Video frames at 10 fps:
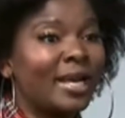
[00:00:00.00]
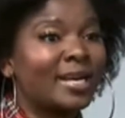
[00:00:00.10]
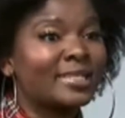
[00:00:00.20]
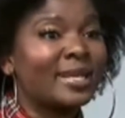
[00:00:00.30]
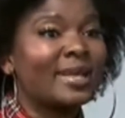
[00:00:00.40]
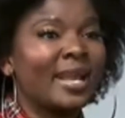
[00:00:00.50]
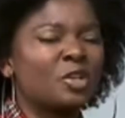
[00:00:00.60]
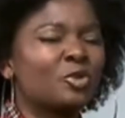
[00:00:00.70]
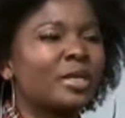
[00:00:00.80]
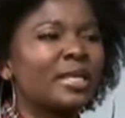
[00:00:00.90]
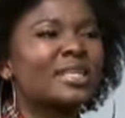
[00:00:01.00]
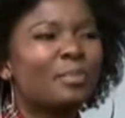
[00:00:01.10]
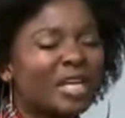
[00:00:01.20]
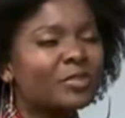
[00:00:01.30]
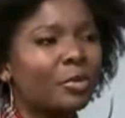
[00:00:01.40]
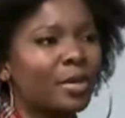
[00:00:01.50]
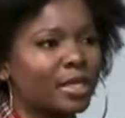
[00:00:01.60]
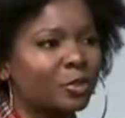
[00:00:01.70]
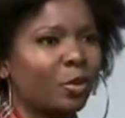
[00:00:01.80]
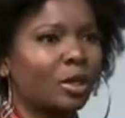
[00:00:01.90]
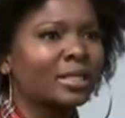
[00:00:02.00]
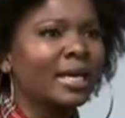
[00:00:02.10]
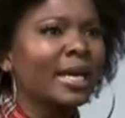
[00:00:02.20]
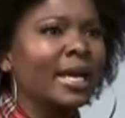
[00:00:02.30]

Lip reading: and understand that actually there's a place for me in this world,